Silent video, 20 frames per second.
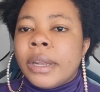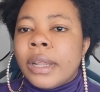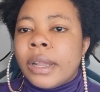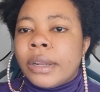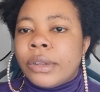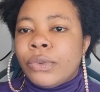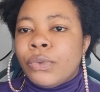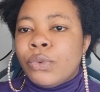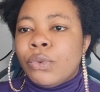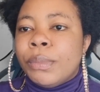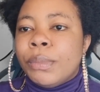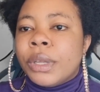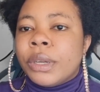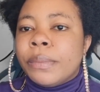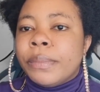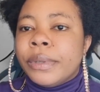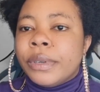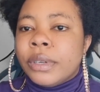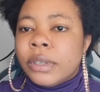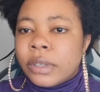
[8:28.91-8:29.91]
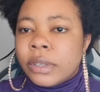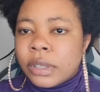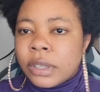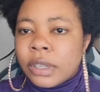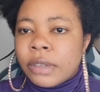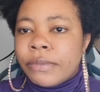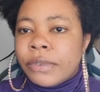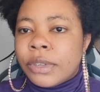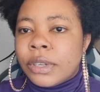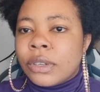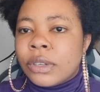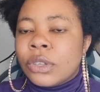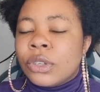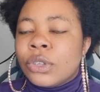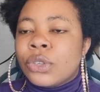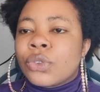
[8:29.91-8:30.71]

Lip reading: that you may be receiving,